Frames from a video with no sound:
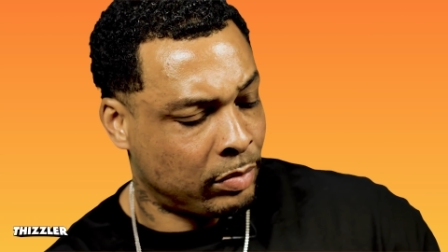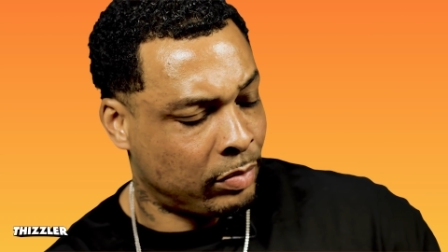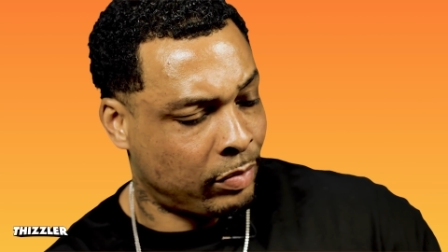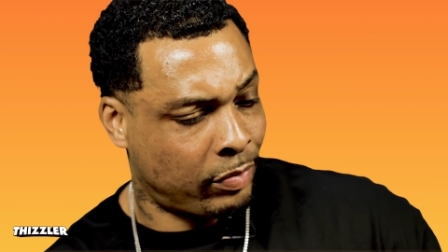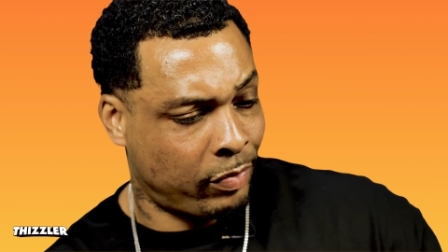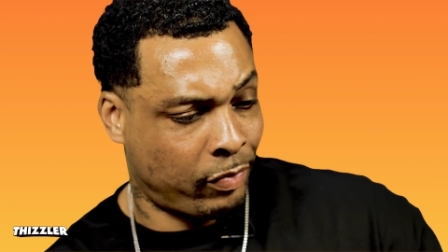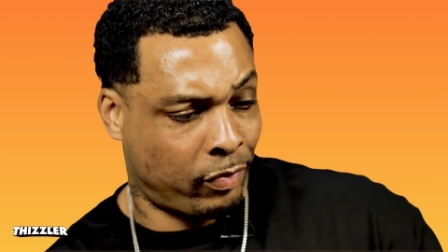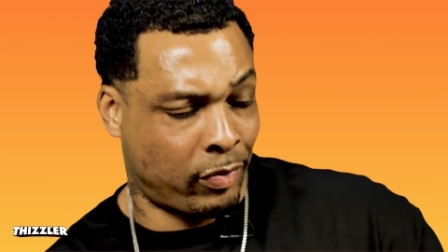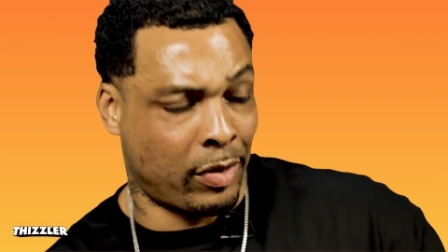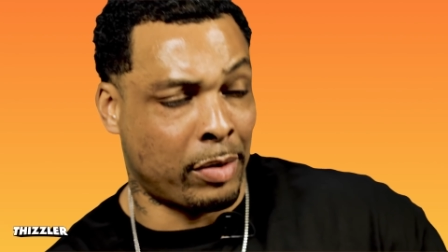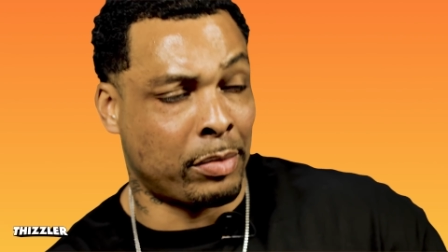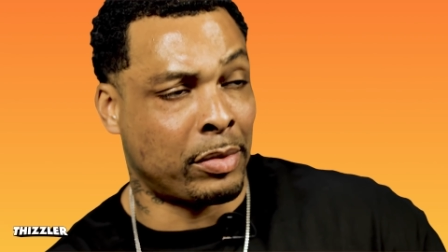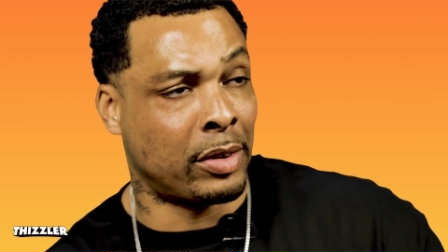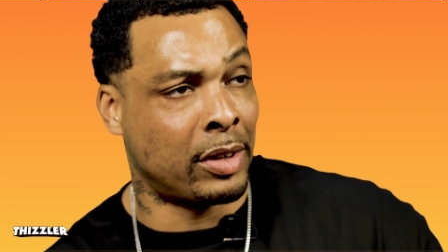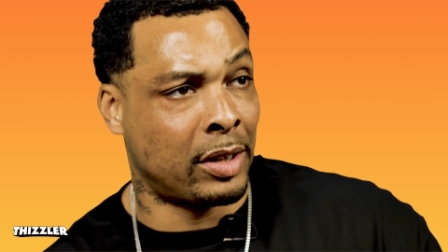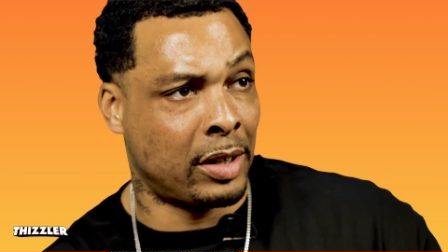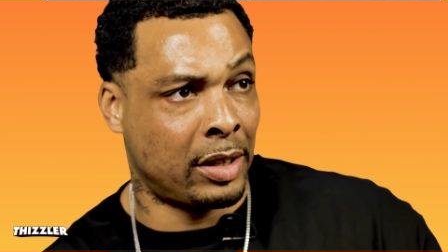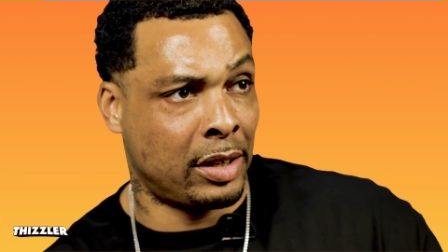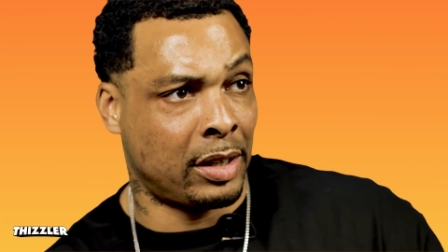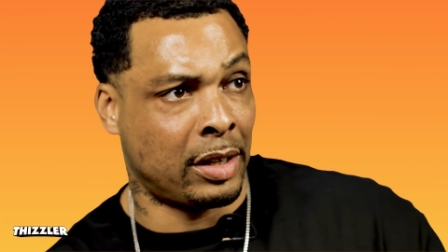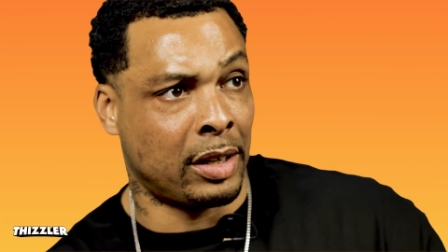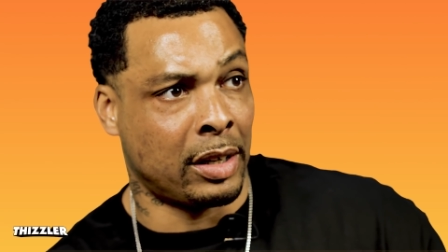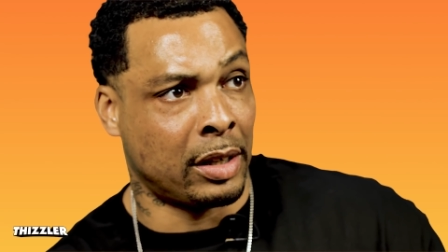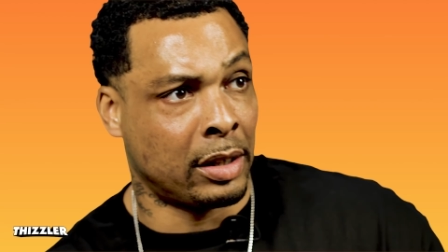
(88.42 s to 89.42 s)
from the
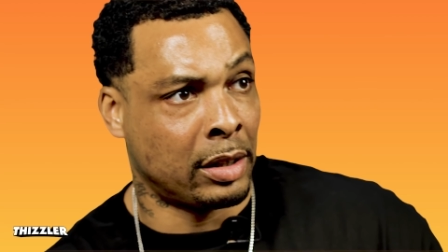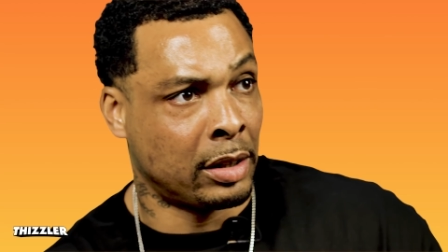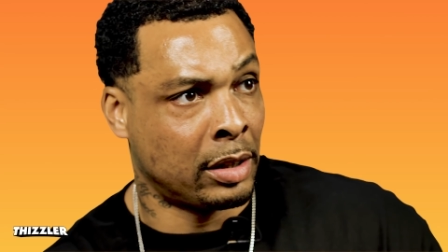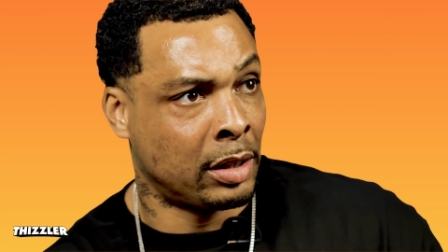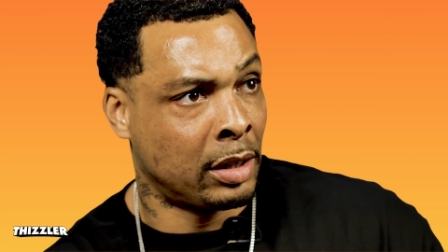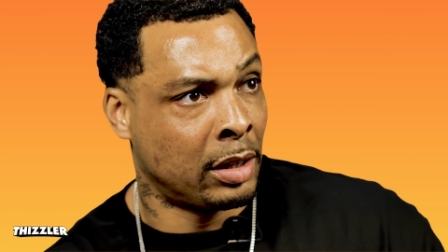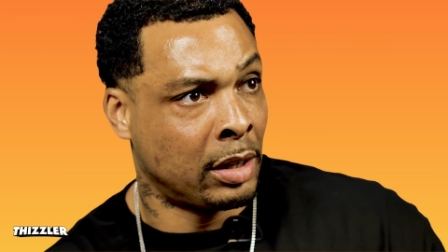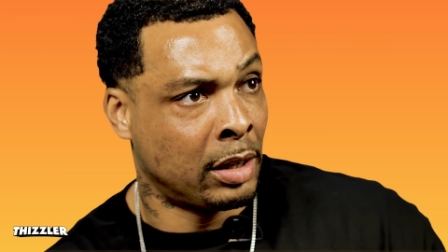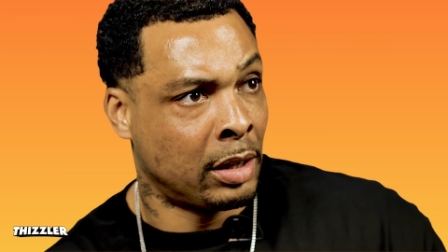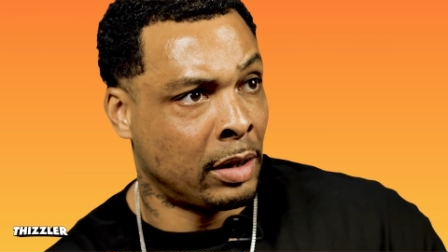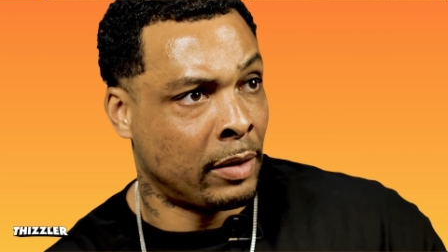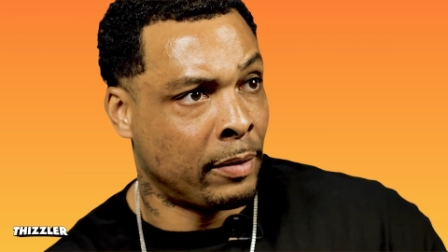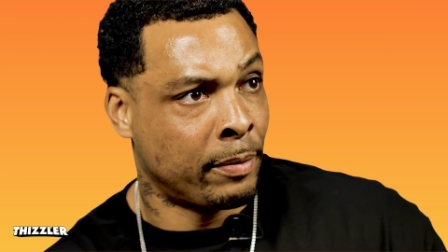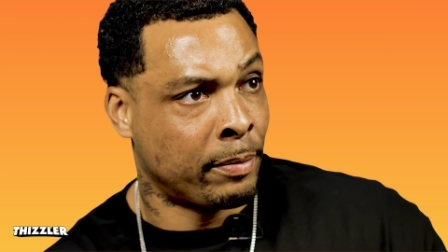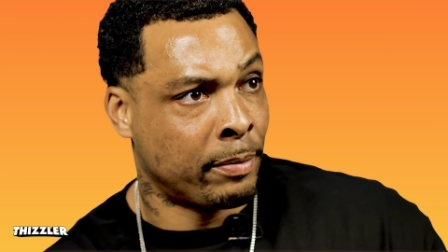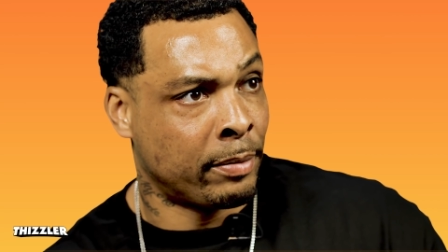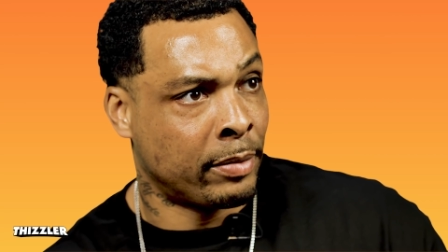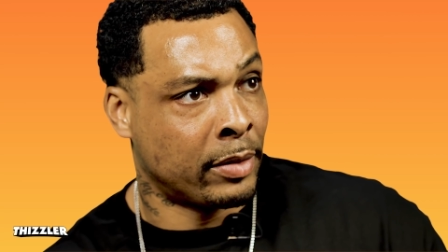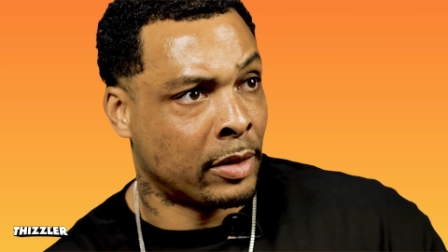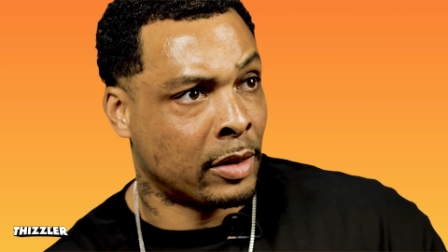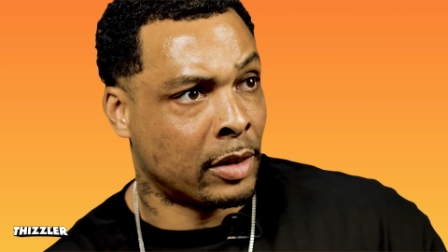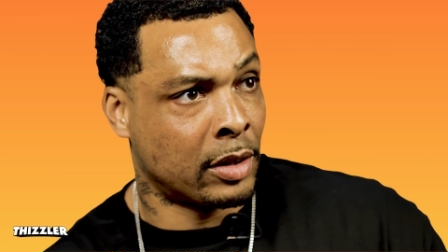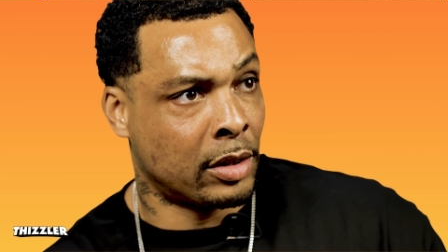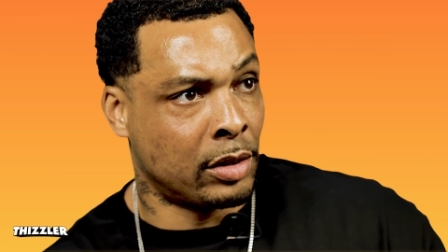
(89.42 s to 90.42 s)
hood,
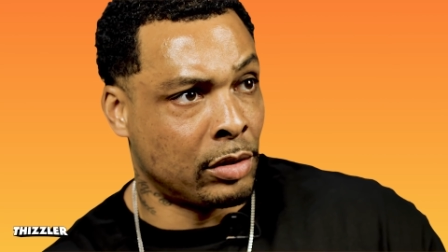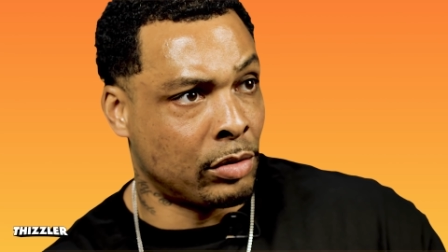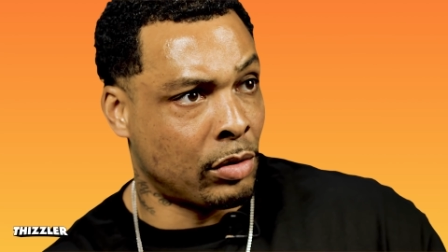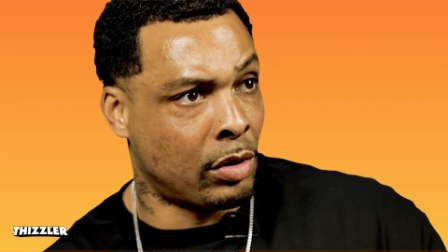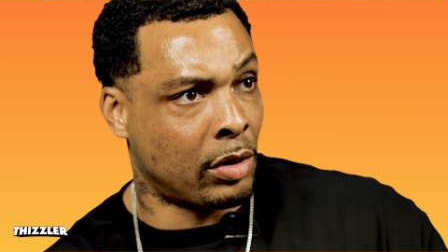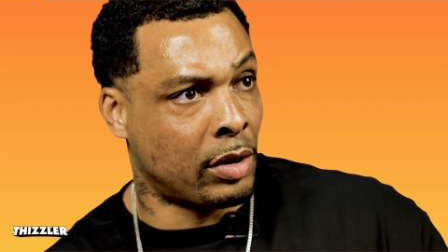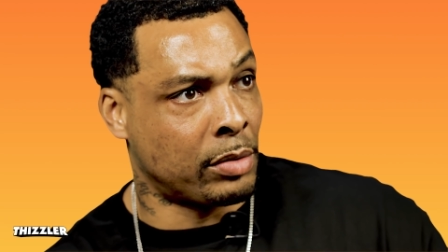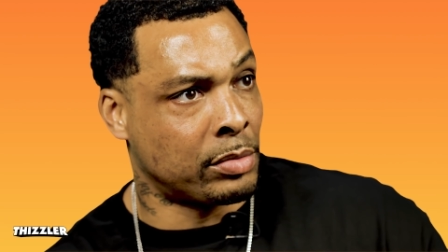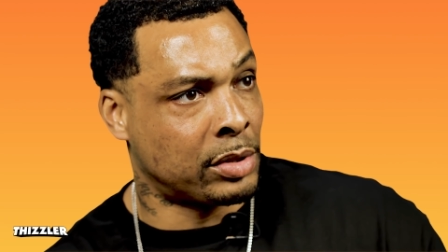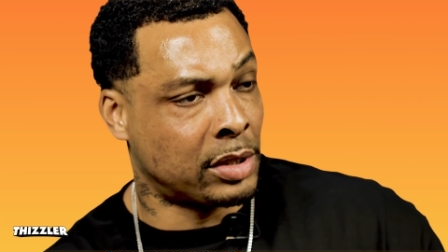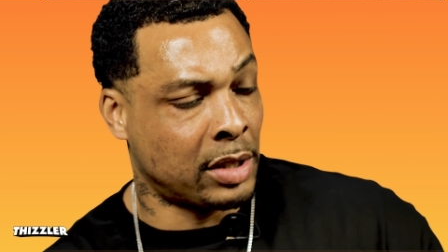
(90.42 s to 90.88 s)
you know what I'm